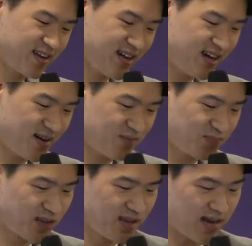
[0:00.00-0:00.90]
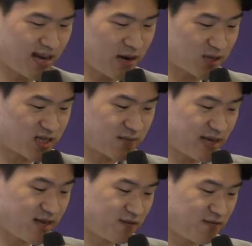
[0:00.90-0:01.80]
and I was
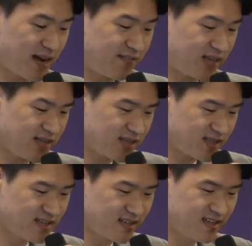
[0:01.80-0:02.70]
suspended for 5 days.